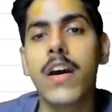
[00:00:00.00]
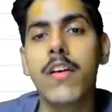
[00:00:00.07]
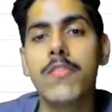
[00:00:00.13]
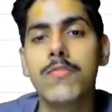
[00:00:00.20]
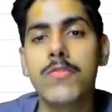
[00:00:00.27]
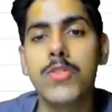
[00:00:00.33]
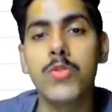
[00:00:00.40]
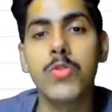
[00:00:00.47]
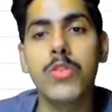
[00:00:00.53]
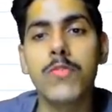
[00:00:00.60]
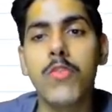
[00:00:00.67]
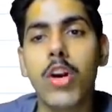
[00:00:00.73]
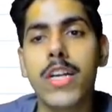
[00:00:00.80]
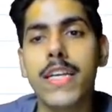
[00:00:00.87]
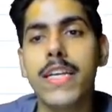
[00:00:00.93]
node
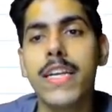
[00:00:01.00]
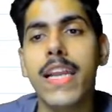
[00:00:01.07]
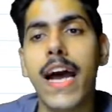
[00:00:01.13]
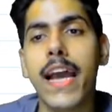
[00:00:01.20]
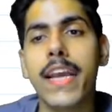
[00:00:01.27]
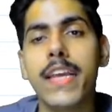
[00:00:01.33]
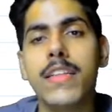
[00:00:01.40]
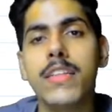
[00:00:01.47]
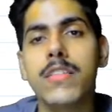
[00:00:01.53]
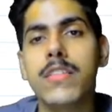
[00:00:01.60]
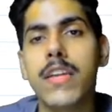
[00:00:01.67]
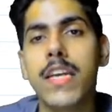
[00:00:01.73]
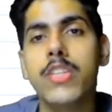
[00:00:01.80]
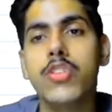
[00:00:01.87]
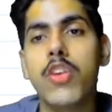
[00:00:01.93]
40 lie in this
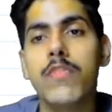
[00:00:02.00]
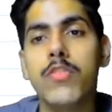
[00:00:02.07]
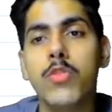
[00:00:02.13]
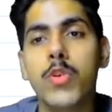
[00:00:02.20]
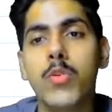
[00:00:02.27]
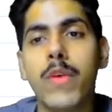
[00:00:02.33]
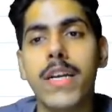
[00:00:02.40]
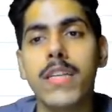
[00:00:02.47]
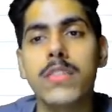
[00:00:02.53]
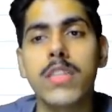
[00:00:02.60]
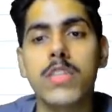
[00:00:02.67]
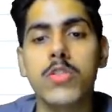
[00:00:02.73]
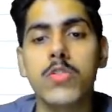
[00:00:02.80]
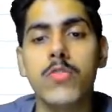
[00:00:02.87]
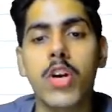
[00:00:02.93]
range of node 26 to
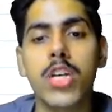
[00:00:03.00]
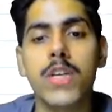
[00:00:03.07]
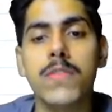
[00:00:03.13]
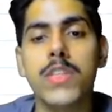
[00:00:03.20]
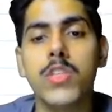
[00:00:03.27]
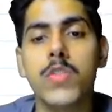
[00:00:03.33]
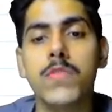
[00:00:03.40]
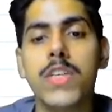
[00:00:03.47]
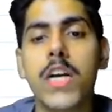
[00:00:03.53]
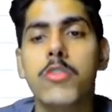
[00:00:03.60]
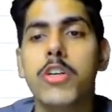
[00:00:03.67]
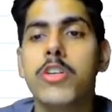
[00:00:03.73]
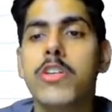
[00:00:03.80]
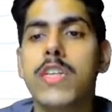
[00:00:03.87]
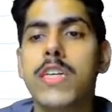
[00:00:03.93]
41. So we are going to
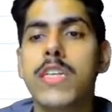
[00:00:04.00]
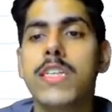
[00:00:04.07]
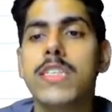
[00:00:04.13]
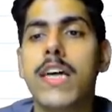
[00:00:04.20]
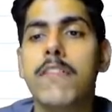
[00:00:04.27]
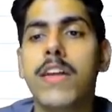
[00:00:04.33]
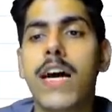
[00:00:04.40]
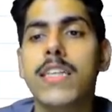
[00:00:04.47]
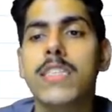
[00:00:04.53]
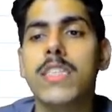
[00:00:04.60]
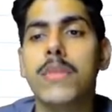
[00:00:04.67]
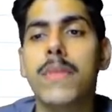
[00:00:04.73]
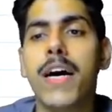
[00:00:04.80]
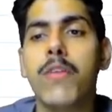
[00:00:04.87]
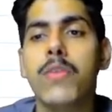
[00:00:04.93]
increase our answer by
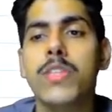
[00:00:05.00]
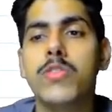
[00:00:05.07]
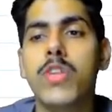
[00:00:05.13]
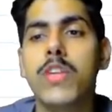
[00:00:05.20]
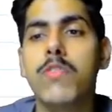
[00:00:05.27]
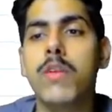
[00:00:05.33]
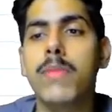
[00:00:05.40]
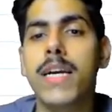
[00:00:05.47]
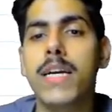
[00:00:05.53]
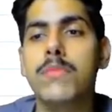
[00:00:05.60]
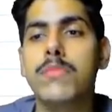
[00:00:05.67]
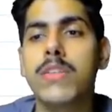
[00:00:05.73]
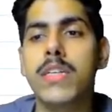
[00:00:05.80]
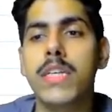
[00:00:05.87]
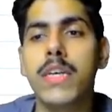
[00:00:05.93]
1, so it will become
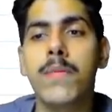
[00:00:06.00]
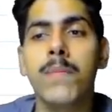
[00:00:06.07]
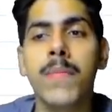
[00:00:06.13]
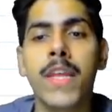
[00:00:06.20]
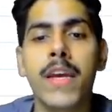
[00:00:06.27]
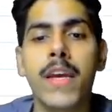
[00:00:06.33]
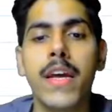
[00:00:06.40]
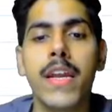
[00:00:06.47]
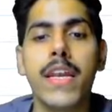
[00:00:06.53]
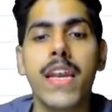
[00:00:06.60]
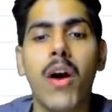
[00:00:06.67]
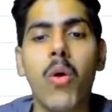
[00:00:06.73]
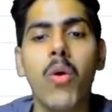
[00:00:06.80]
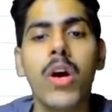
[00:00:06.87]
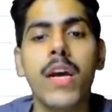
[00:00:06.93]
3. Now
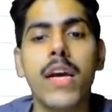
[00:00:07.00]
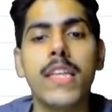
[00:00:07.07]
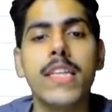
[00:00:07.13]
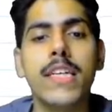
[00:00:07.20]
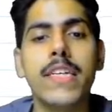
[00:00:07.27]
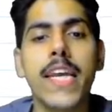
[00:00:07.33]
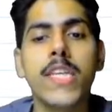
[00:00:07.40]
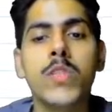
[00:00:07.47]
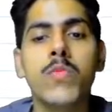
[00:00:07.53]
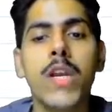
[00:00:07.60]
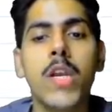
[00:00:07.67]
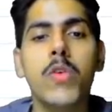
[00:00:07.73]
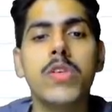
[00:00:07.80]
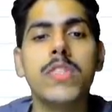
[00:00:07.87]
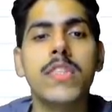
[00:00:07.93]
the next value
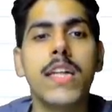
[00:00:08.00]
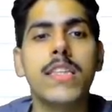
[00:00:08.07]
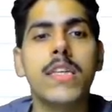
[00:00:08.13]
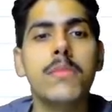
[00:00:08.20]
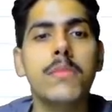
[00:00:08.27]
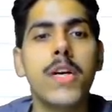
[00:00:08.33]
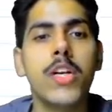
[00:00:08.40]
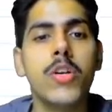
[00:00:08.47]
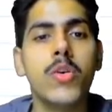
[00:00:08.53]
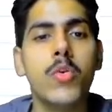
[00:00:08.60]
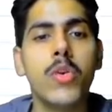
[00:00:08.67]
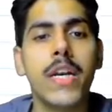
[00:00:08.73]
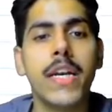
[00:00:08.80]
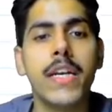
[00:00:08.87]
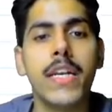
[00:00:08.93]
is nothing but node
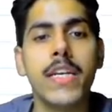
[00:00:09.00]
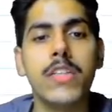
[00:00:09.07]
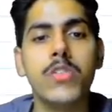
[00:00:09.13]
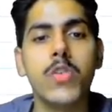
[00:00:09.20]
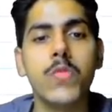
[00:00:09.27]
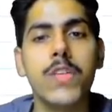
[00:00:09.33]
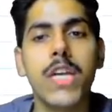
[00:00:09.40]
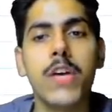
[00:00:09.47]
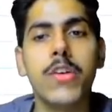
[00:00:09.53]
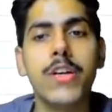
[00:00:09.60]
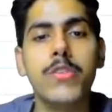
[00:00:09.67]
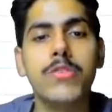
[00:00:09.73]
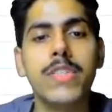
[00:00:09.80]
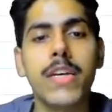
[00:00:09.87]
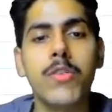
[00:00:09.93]
18. So we are going to
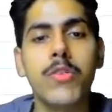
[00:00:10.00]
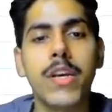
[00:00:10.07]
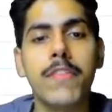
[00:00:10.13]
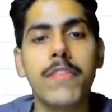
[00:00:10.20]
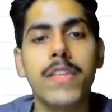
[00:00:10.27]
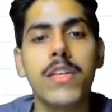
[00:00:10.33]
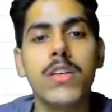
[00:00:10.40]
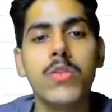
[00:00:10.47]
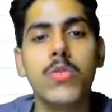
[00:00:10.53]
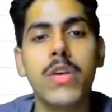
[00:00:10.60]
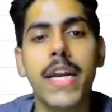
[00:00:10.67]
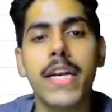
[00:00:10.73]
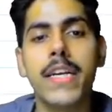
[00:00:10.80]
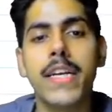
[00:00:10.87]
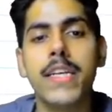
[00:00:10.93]
check, okay, whether node
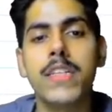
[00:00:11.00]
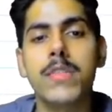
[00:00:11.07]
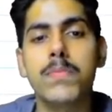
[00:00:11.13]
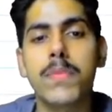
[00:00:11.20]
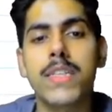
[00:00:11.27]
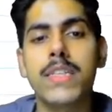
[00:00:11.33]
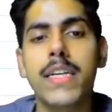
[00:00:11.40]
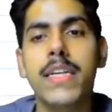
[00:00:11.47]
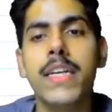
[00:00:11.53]
18 is present